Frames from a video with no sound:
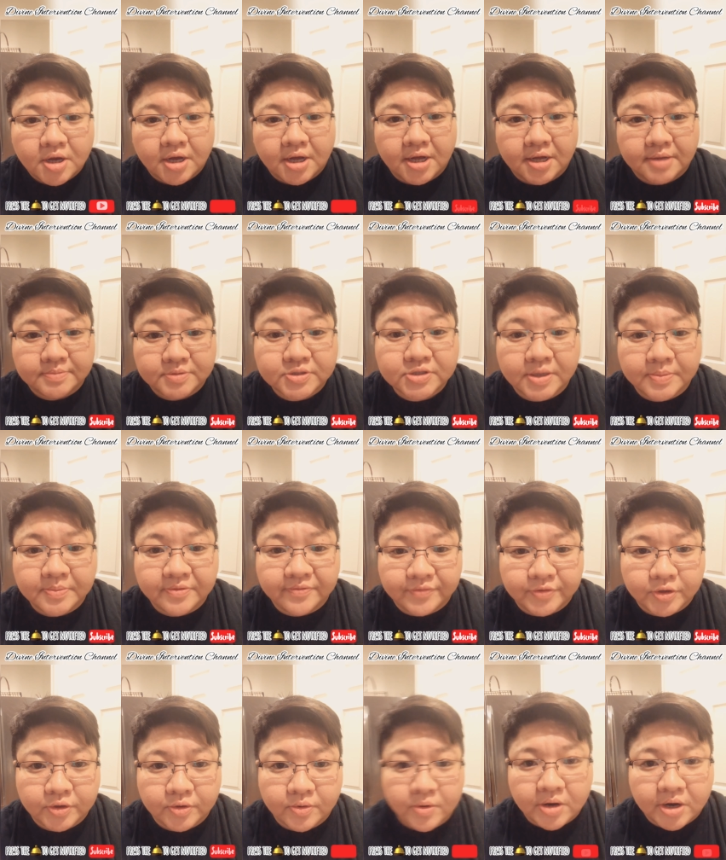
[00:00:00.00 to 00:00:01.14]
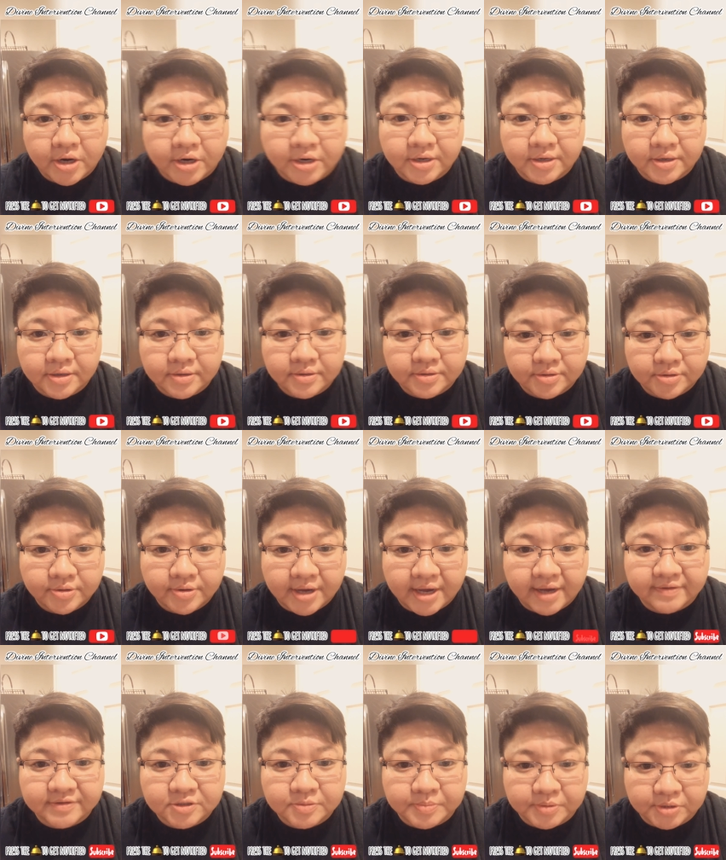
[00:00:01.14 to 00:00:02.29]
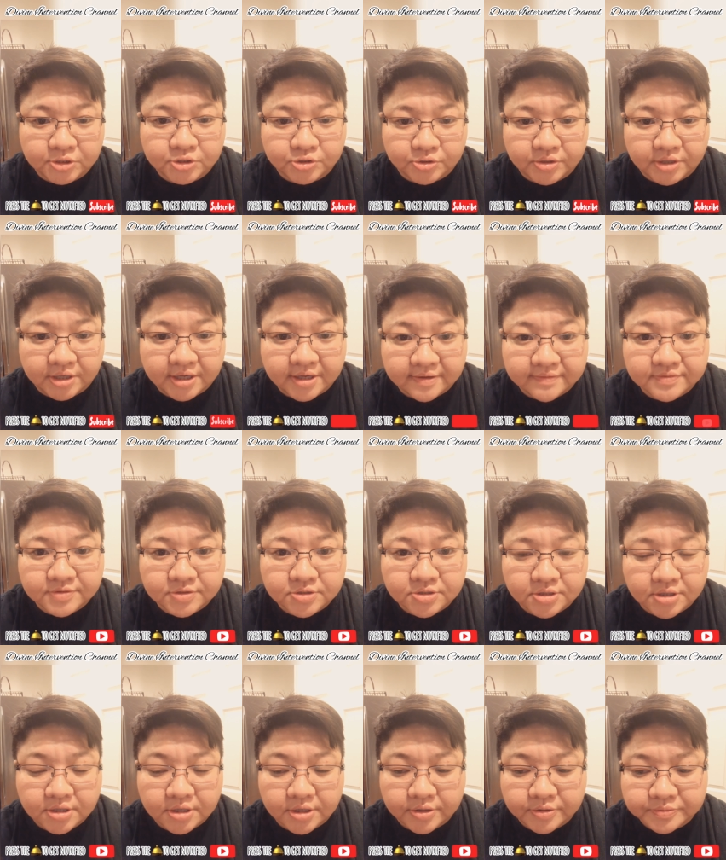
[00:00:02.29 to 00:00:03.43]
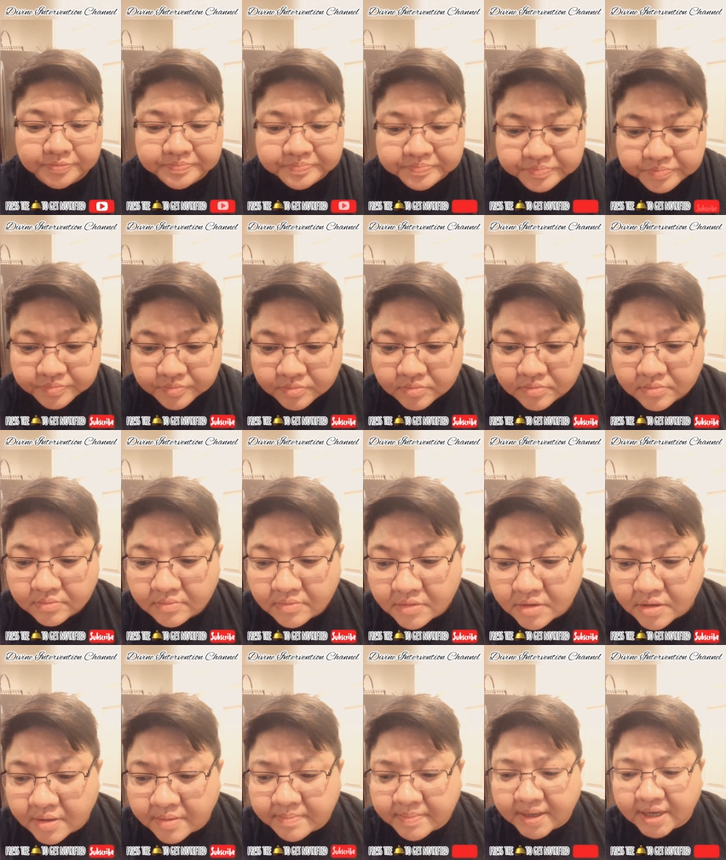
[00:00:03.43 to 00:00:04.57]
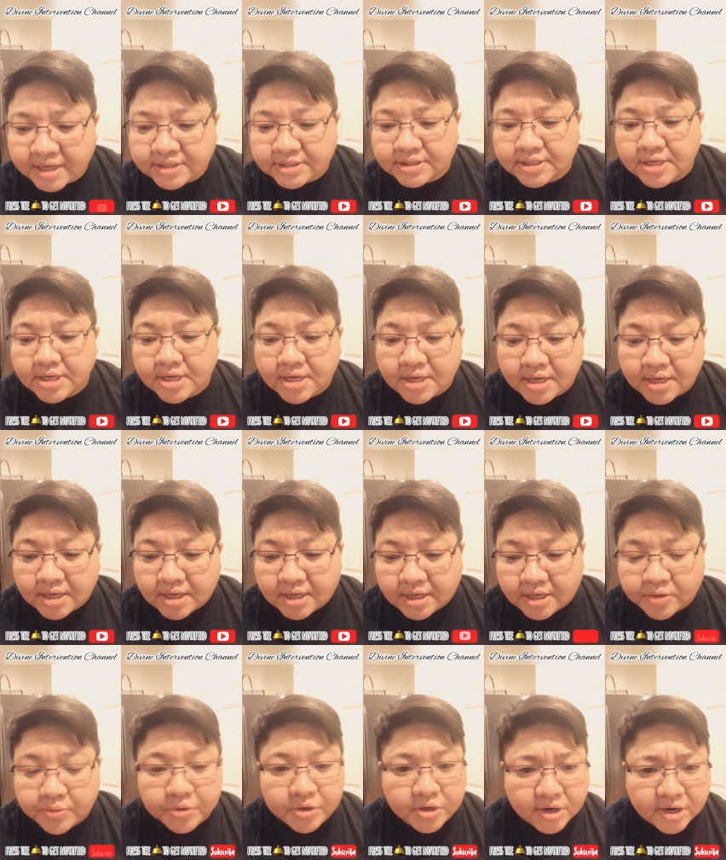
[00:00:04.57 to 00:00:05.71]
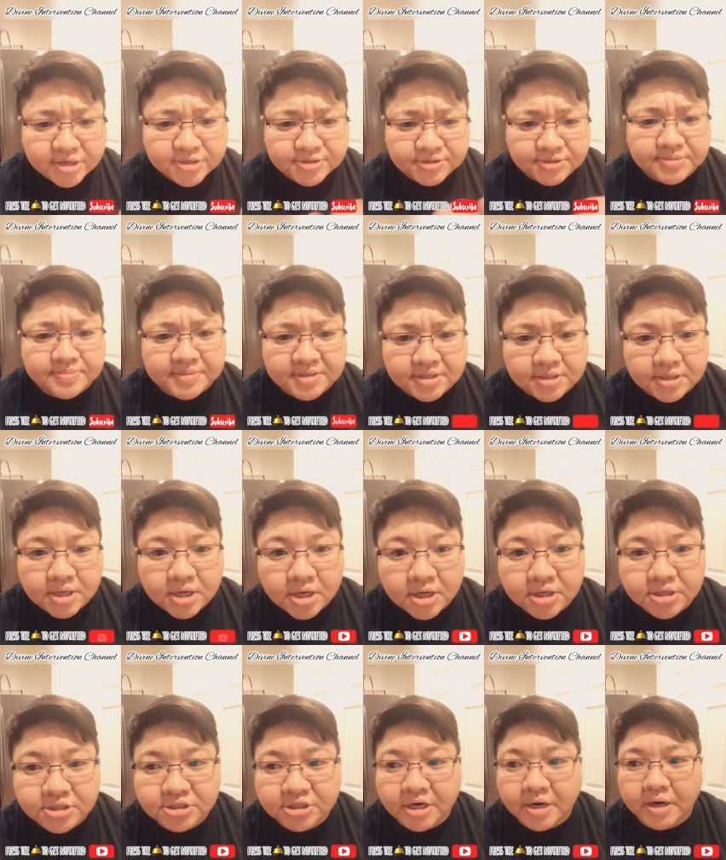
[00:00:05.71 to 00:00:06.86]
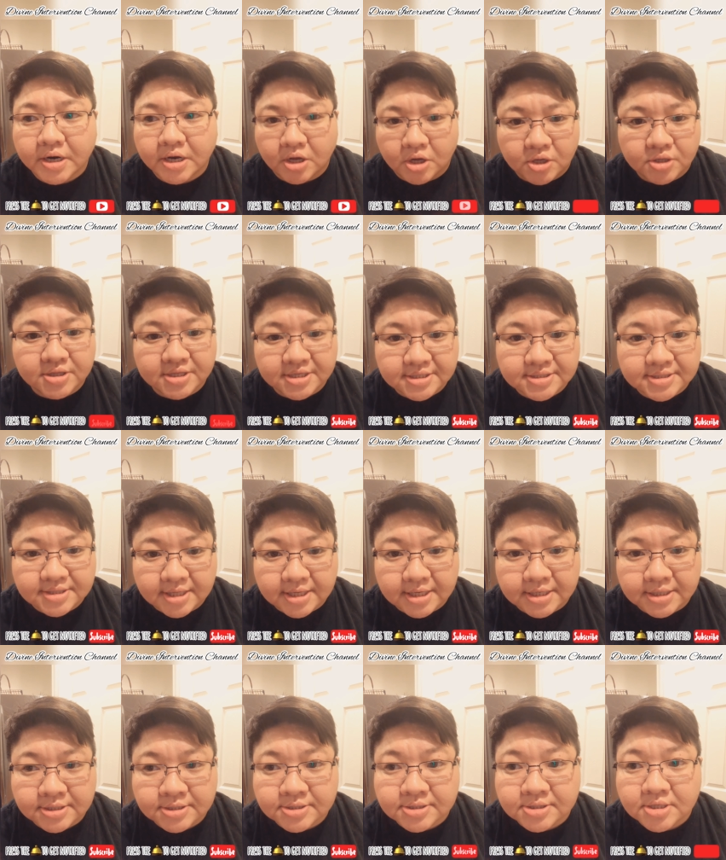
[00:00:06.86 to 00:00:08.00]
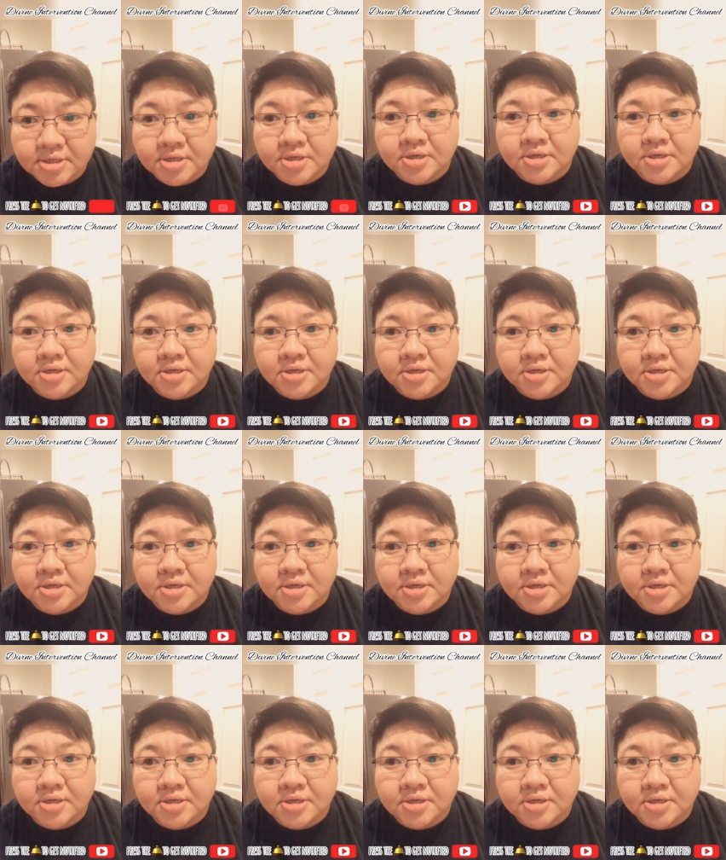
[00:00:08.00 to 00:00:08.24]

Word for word: Um, some of you are, you have spiritual gifts, you know. But in regards to me sharing all these things,